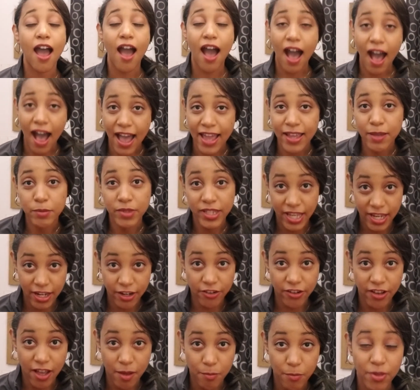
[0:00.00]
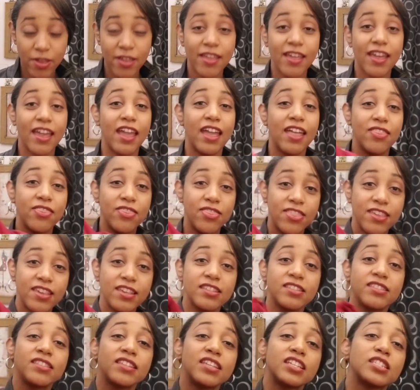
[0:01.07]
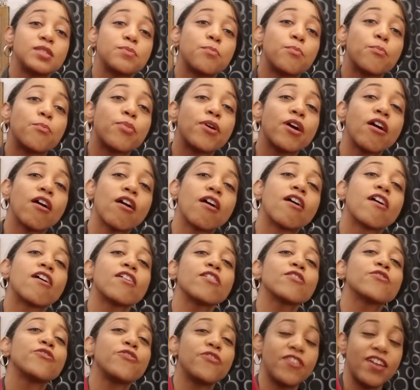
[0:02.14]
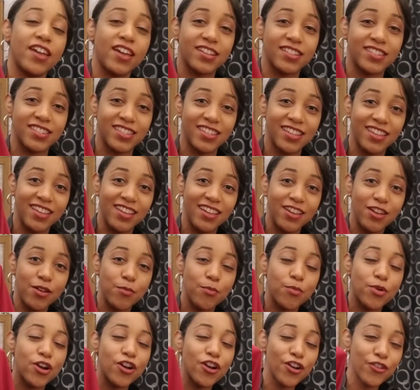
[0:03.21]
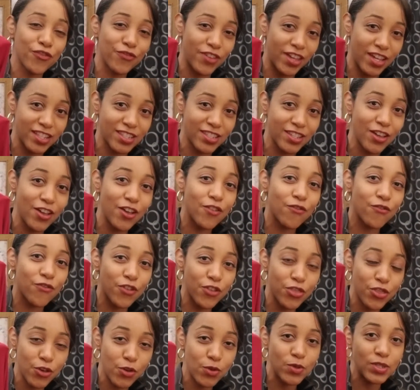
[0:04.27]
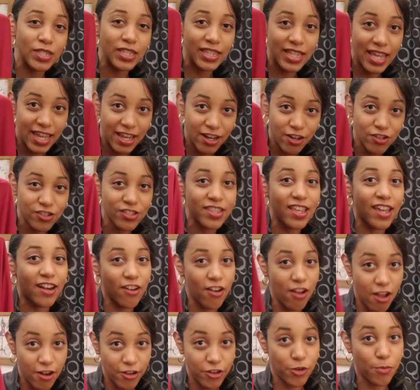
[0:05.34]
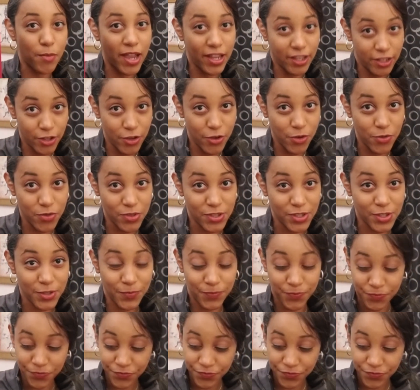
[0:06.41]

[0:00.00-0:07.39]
I am layered up. And this is perfect for those layers that are under my clothes.